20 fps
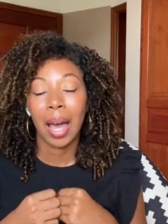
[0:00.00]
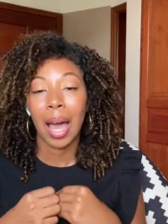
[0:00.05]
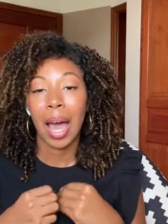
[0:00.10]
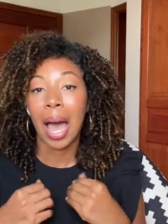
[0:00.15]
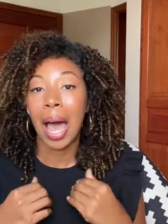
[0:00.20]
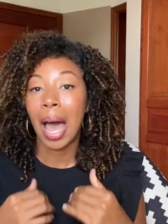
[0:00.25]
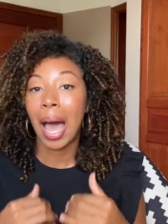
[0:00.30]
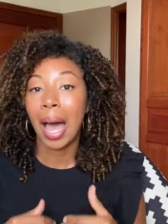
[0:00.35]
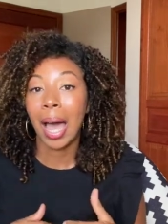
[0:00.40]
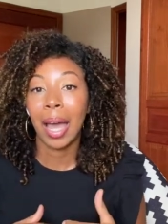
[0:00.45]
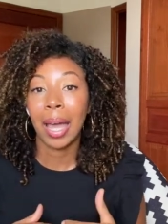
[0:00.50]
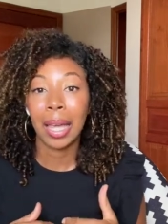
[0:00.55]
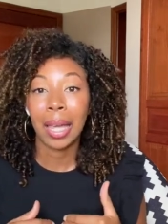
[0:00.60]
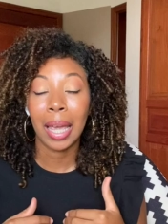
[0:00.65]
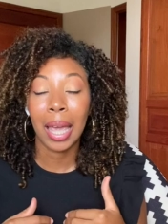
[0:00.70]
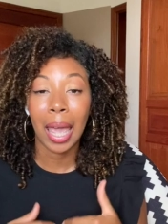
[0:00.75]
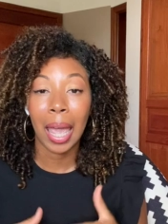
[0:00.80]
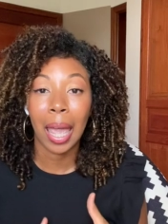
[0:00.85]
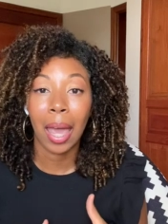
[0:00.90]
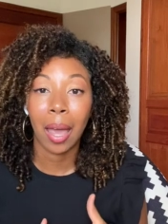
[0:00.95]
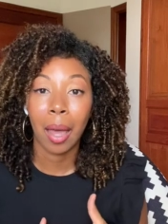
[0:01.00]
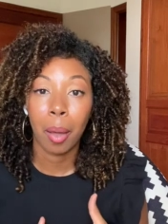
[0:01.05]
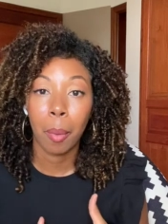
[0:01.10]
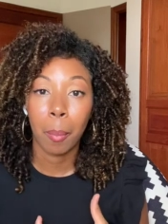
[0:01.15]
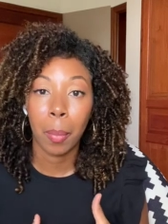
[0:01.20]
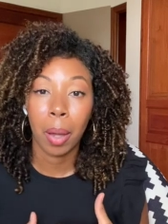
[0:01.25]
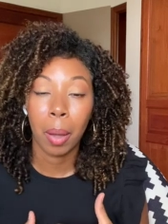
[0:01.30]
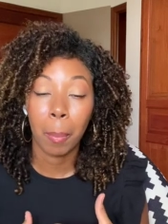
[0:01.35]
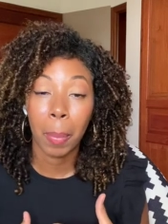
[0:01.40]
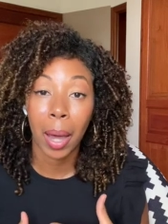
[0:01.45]
I
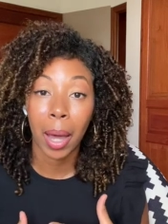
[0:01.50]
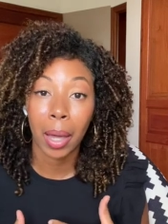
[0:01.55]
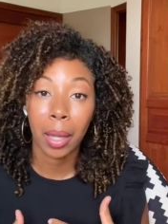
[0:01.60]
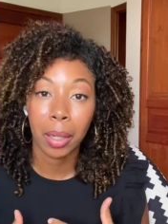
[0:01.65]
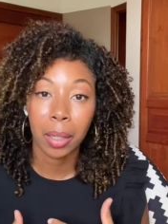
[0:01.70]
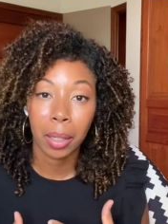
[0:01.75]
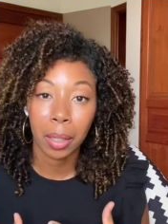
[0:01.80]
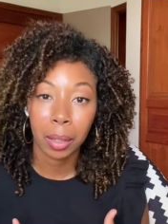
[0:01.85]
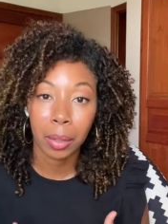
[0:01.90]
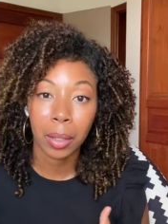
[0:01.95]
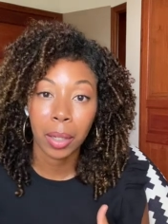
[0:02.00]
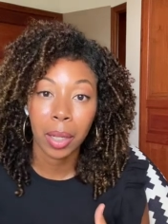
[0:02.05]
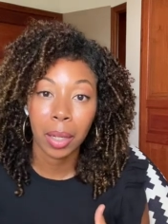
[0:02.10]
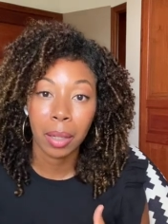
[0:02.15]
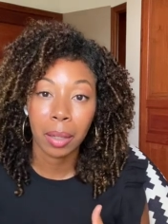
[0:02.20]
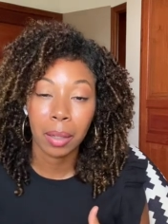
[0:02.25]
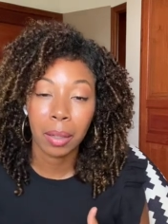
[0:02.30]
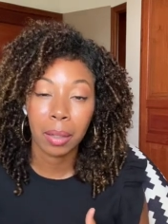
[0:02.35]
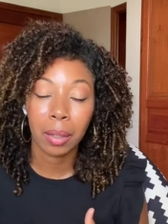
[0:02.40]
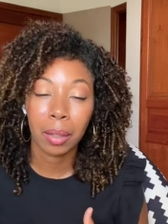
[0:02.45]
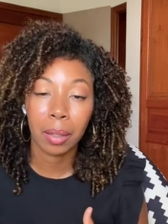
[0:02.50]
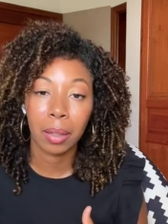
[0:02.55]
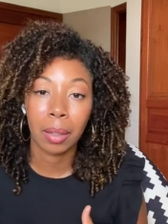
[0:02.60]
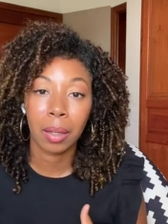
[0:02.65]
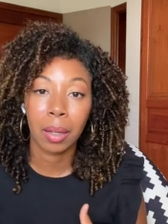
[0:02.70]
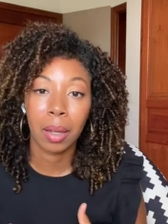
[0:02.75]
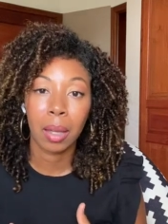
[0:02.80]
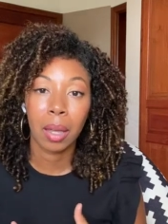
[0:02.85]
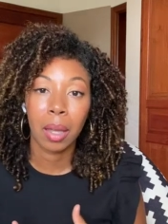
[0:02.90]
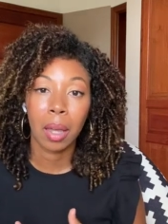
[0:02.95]
am pioneering.
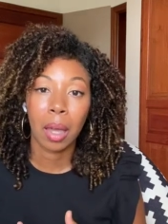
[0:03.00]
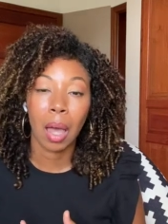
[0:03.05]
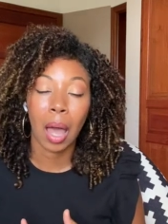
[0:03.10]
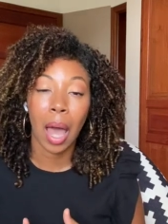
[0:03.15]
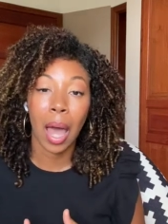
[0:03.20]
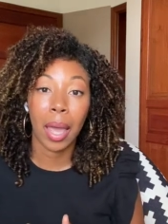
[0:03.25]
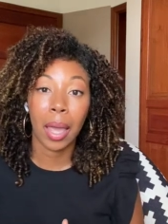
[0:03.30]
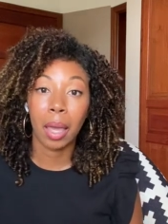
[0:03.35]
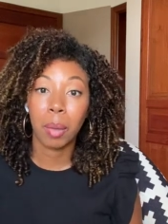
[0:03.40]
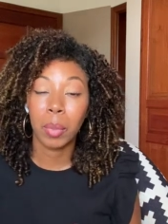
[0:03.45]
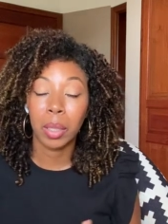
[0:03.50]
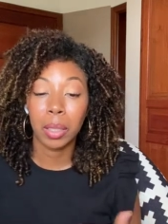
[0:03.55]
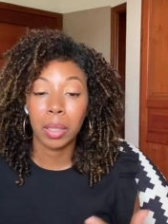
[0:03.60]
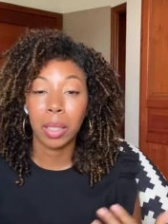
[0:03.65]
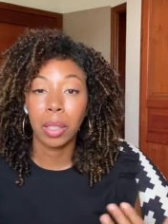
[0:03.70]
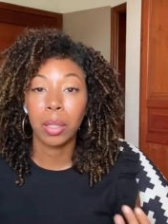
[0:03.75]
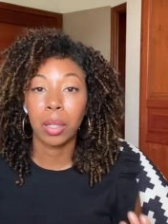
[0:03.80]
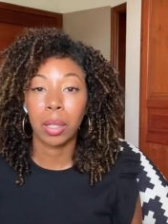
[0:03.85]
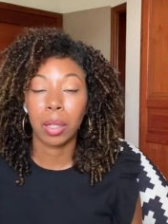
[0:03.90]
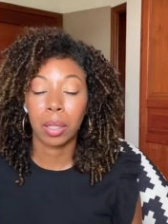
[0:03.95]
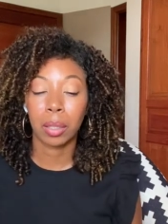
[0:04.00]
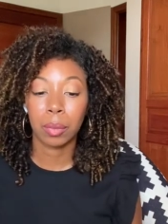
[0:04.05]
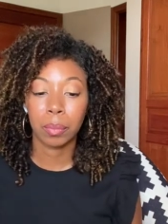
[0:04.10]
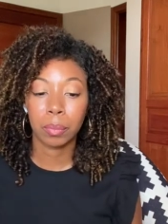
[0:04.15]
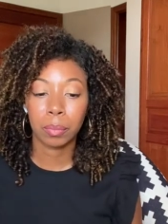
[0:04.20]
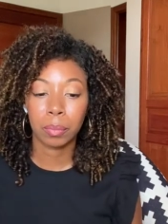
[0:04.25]
I am a leader.